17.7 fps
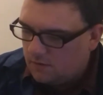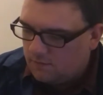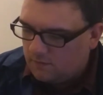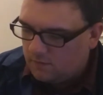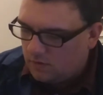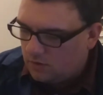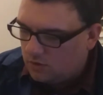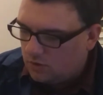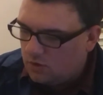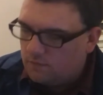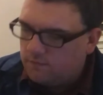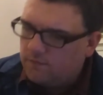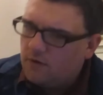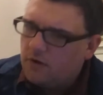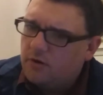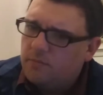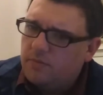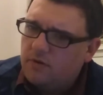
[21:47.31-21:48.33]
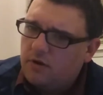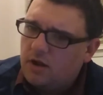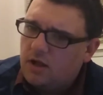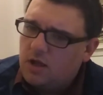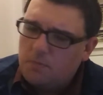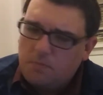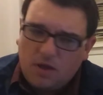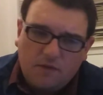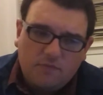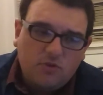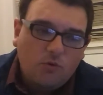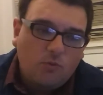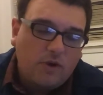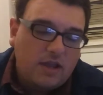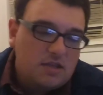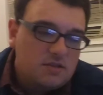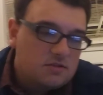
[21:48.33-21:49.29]
go far above the
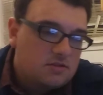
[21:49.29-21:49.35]
waist,